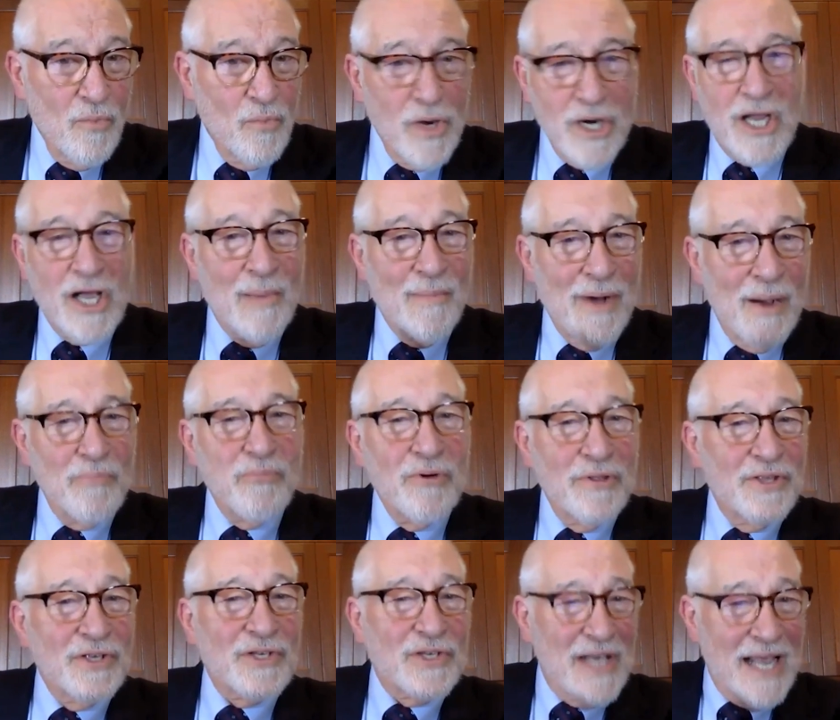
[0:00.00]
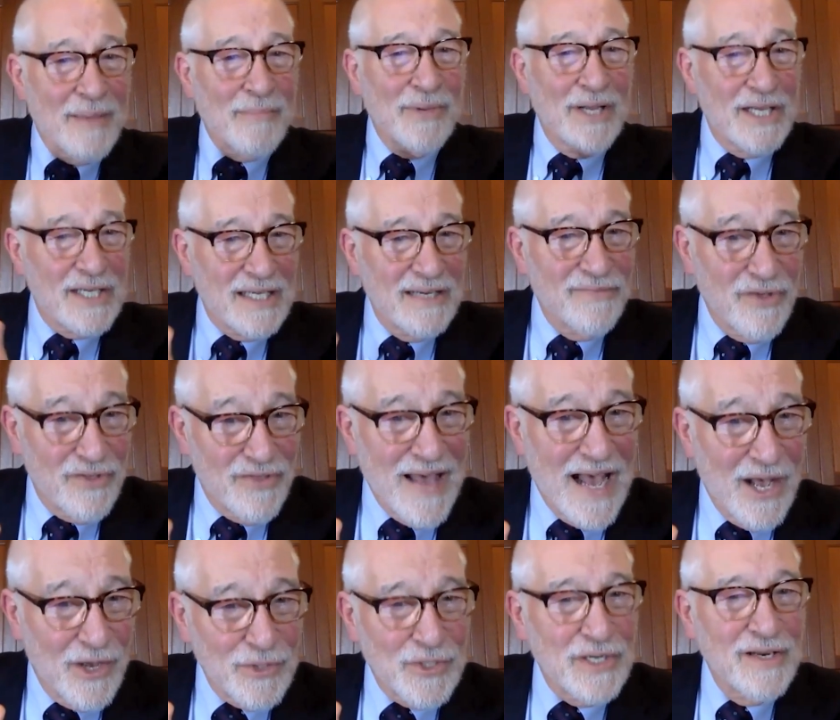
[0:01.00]
would come up with the same list of
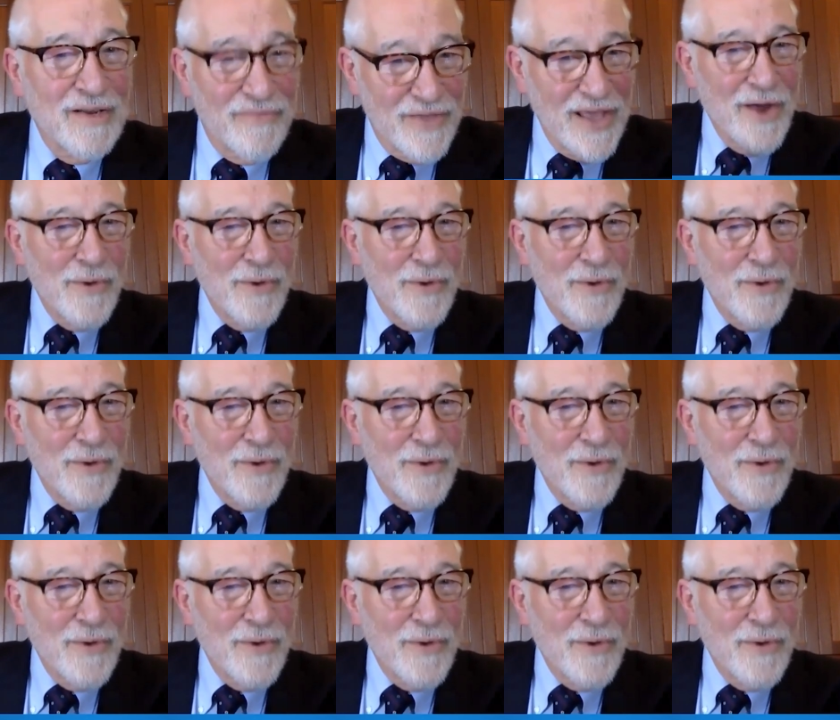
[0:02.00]
1,000 if